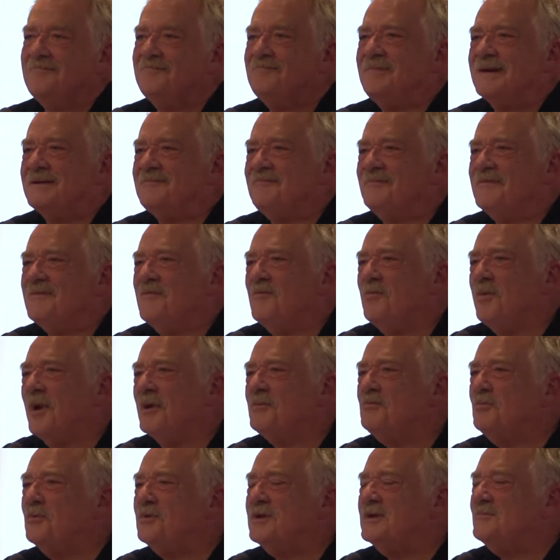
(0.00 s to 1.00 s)
But
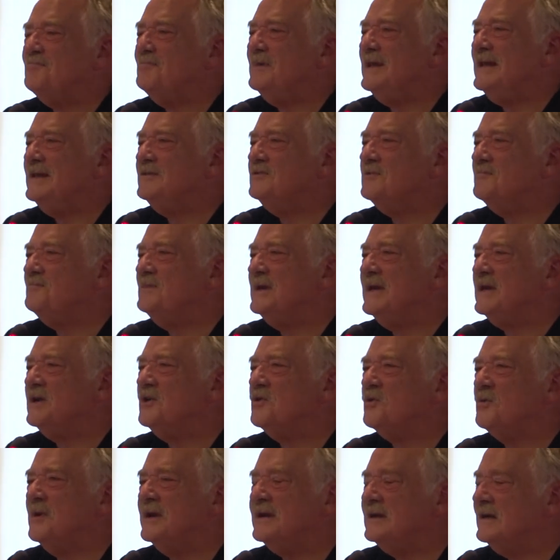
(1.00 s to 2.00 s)
what would it be to be
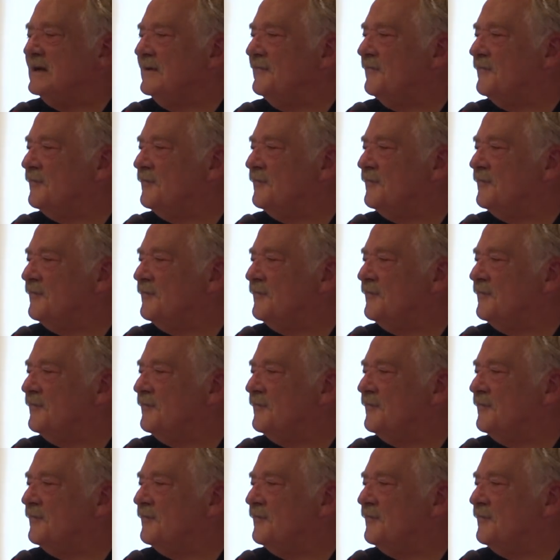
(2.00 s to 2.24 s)
critical,